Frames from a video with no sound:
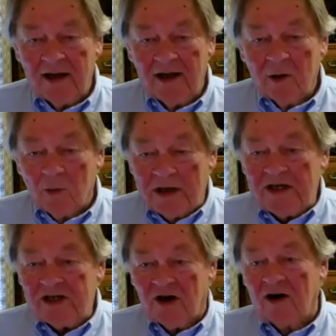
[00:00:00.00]
we
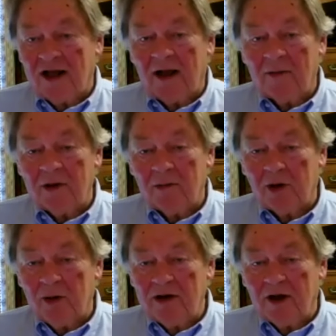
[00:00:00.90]
start out with a
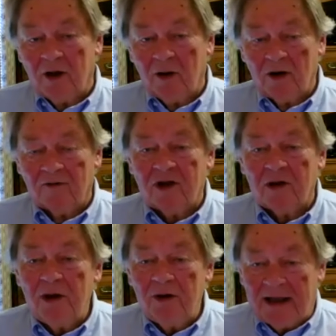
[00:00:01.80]
blue and goal of
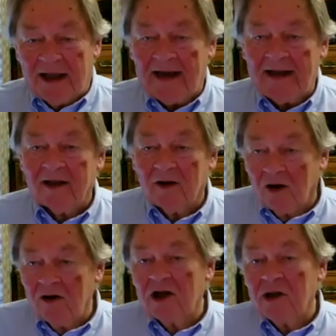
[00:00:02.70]
communicating and
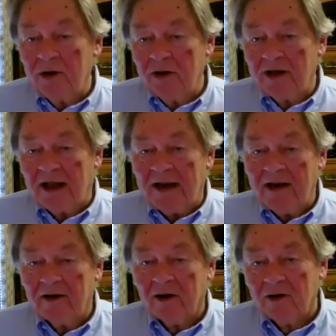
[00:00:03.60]
learn to communicate
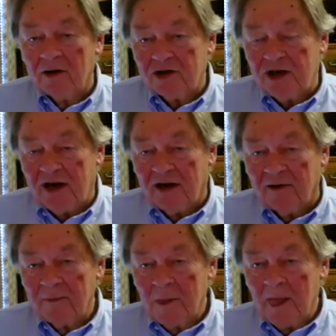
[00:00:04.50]
and learn to share.
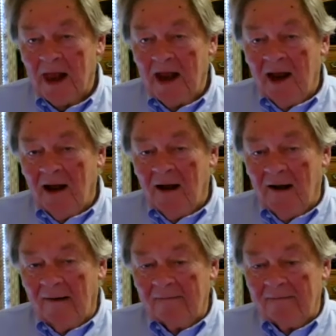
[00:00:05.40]

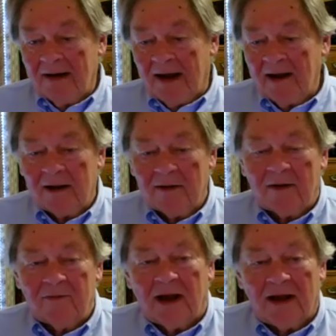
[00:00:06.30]

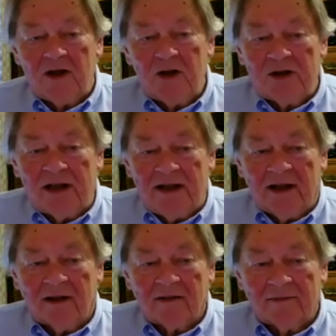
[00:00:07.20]
I usually
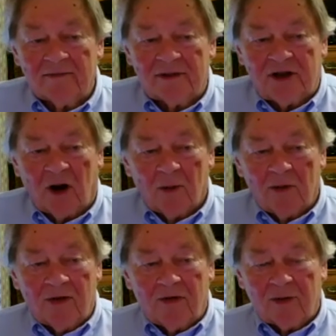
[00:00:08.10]
start
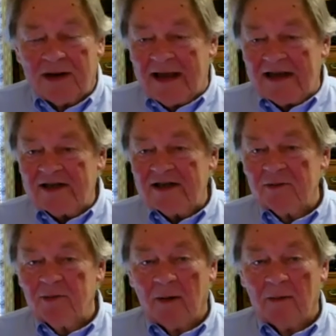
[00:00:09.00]
with the 3 S's
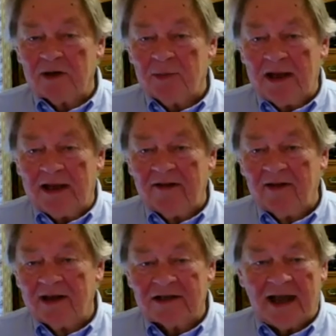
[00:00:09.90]
in public
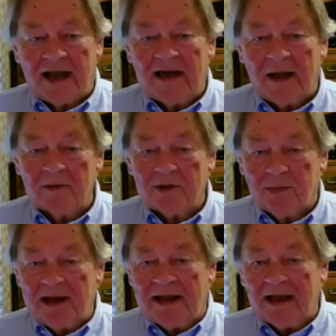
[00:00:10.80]
speaking. It's stand up,
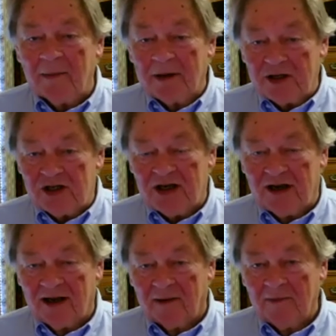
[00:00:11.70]
speak up, and
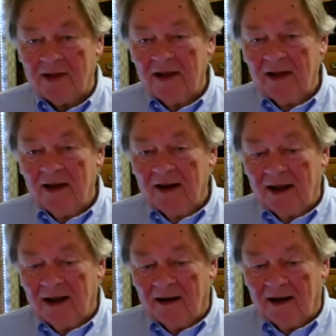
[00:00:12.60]
shut up.
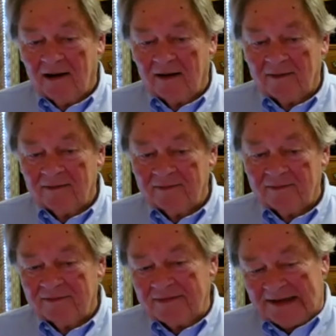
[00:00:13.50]

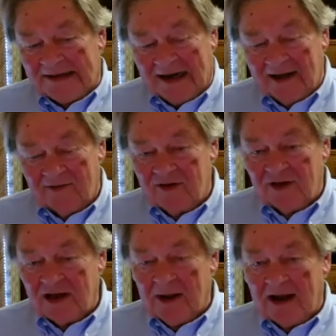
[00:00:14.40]
Kind of, if you
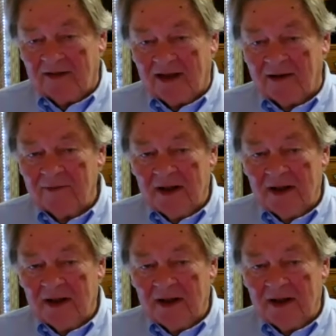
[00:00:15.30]
think about that,